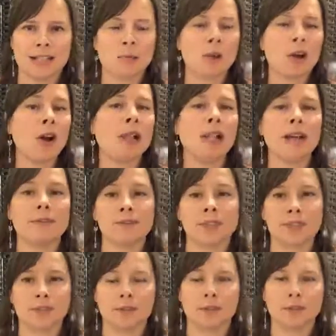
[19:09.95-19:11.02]
that we all have
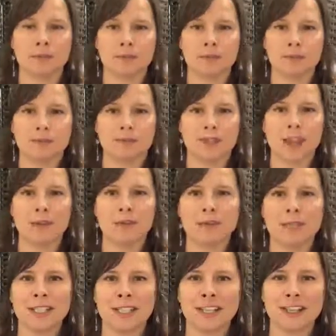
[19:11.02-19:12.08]
to do
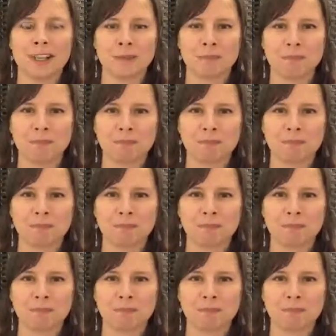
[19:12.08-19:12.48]
every day.